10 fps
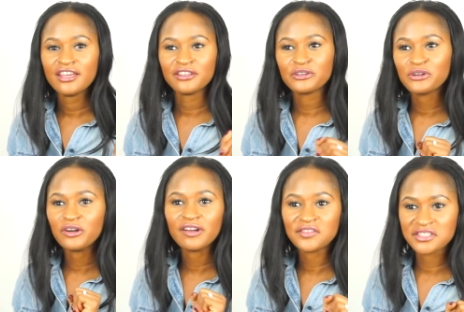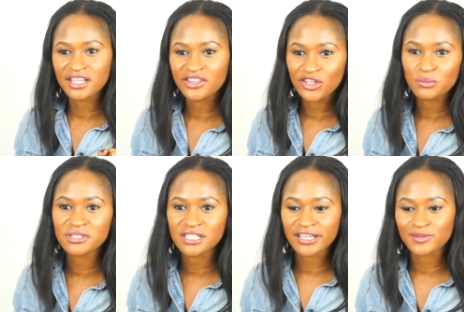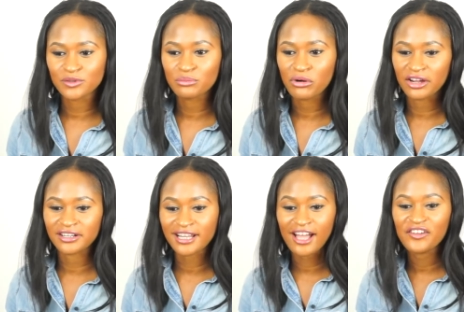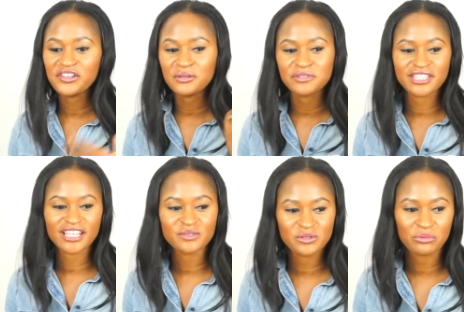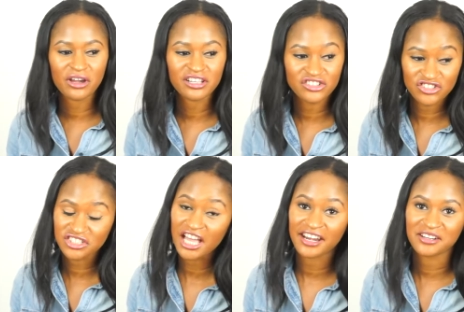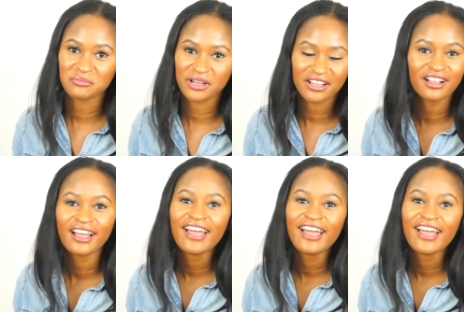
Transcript: They go around saying they're obsessed with a product. How are you obsessed with a product you just got in the mail?